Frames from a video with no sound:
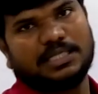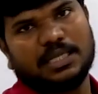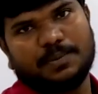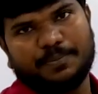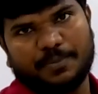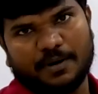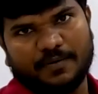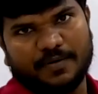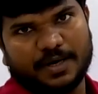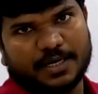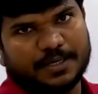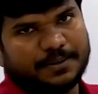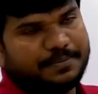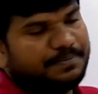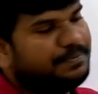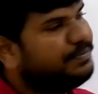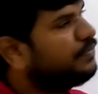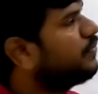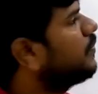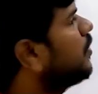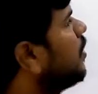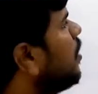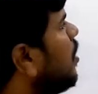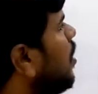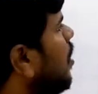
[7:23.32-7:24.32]
the
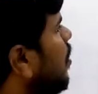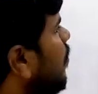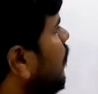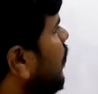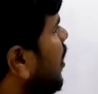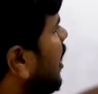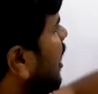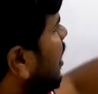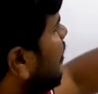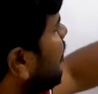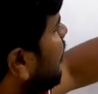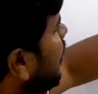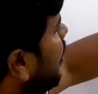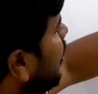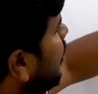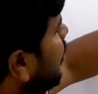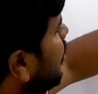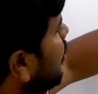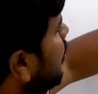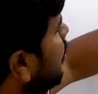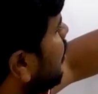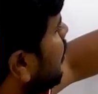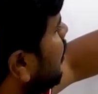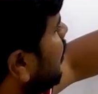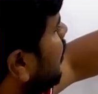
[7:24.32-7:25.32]
power. Whenever
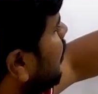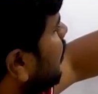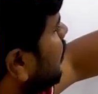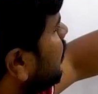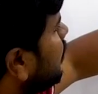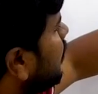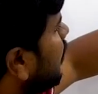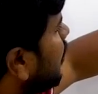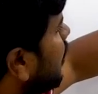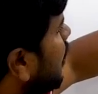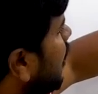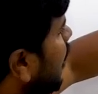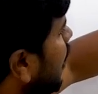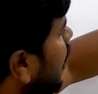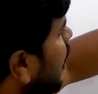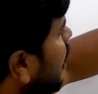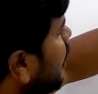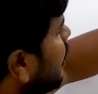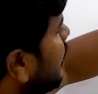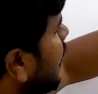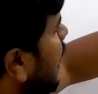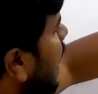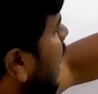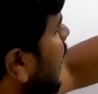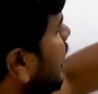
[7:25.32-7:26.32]
the
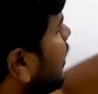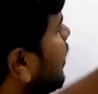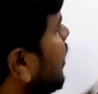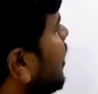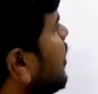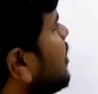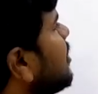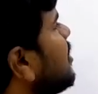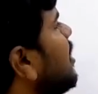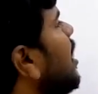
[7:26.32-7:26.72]
current enters